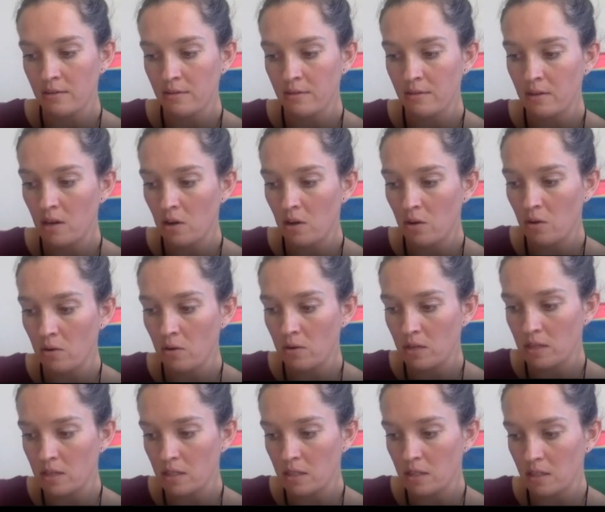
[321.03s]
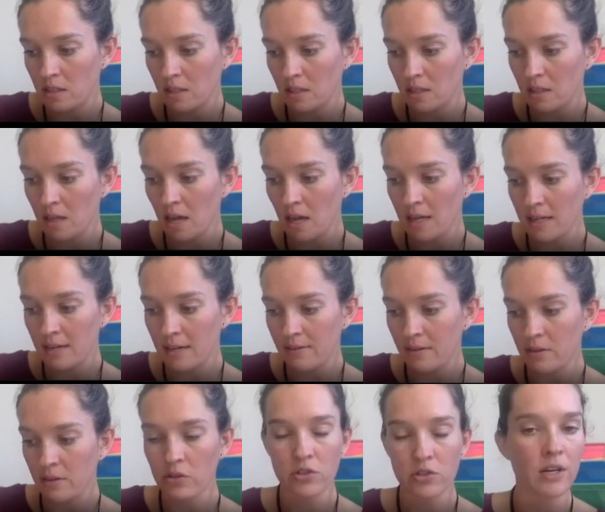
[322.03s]
No, this is not a
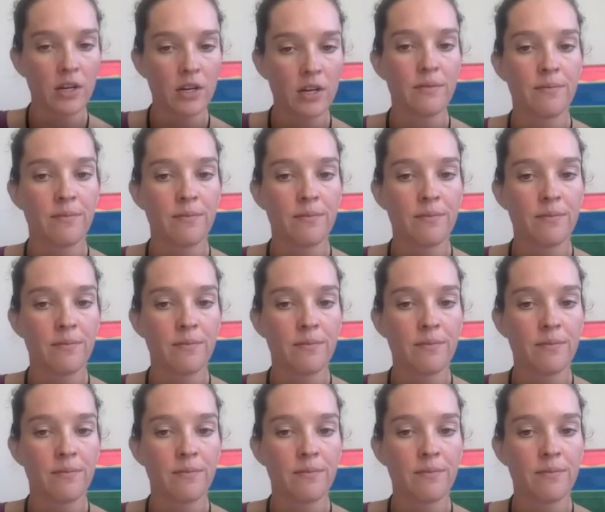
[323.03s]
function.